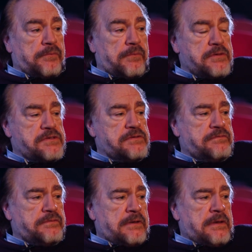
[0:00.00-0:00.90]
for most
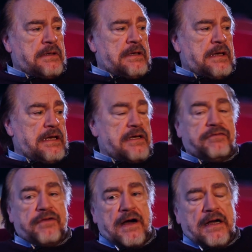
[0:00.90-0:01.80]
of
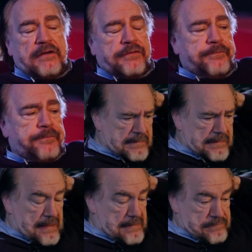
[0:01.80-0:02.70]
85,
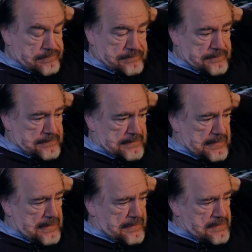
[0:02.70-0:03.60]
and I
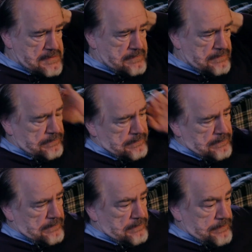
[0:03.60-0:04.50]
garnered some
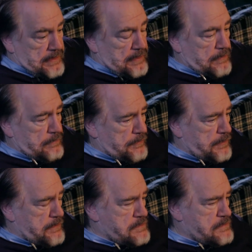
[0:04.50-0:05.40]
very good
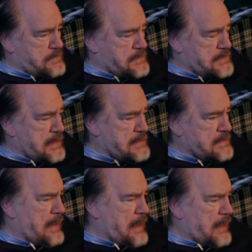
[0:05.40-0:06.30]
reviews, which was nice.
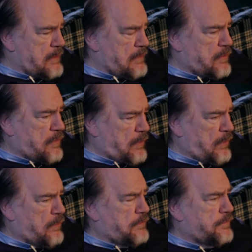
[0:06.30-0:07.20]
I got a
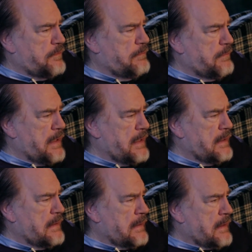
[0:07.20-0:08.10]
call from my
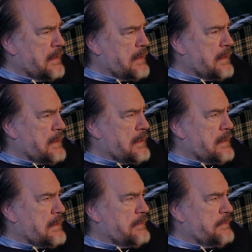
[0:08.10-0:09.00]

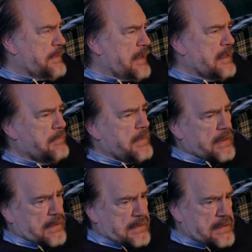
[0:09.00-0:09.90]
then
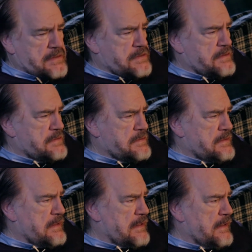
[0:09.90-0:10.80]
American agent
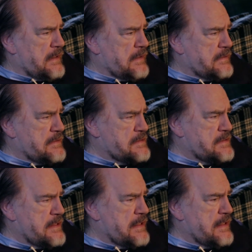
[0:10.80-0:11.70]
to
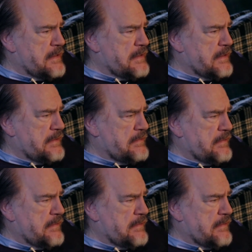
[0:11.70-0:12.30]
say that